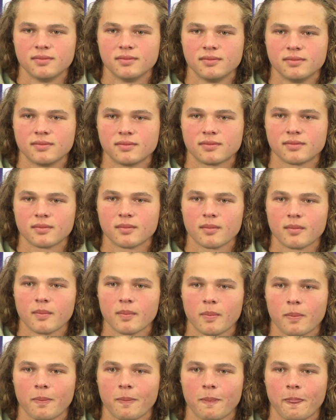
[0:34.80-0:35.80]
First start
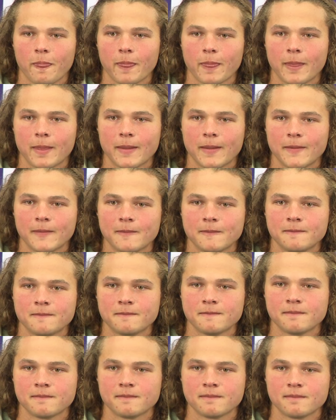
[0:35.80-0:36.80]
in a
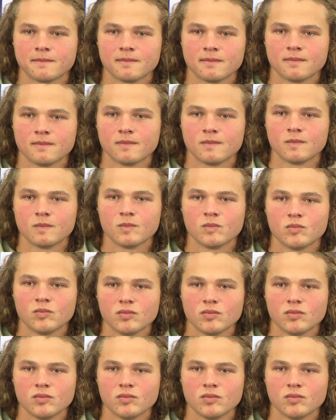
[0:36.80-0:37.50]
game against Kansas,